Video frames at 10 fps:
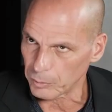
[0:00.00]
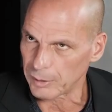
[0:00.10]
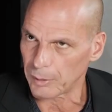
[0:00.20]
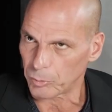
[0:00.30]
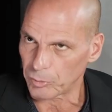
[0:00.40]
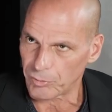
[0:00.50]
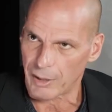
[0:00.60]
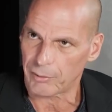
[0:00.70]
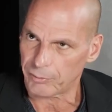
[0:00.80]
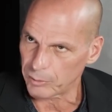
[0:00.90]
with the
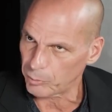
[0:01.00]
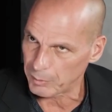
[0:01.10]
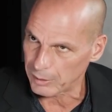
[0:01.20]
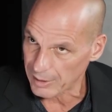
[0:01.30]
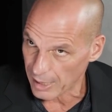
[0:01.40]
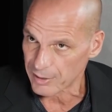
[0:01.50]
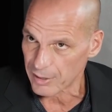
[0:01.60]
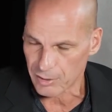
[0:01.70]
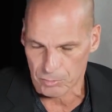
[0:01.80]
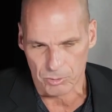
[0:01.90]
M25, and we've been
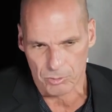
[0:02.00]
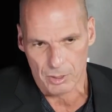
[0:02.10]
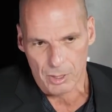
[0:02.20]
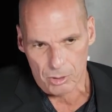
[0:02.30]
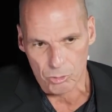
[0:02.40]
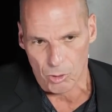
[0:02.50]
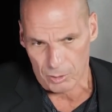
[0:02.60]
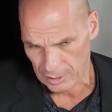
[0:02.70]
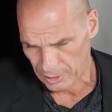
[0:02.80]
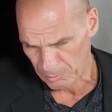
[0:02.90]
discussing this with
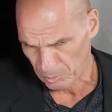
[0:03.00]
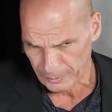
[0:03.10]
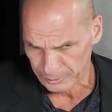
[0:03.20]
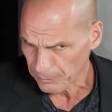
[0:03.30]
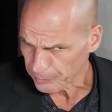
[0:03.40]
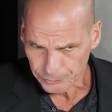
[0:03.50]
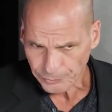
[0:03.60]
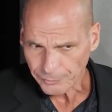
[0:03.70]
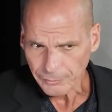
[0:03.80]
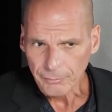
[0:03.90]
John and the Labour Party,
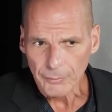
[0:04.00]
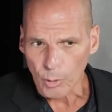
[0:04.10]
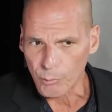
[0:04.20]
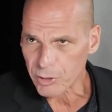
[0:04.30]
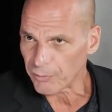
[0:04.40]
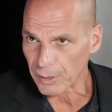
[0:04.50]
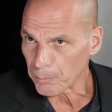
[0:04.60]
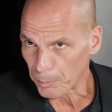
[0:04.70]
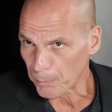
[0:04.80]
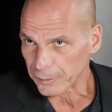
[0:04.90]
of
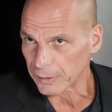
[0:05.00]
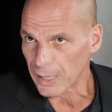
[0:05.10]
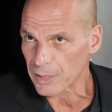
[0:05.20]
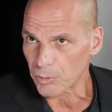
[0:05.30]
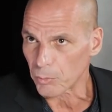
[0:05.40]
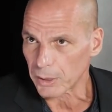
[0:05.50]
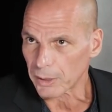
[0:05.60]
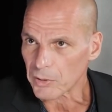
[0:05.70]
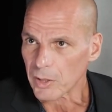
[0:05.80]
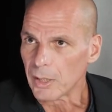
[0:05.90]
shifting property rights to
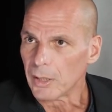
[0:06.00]
workers.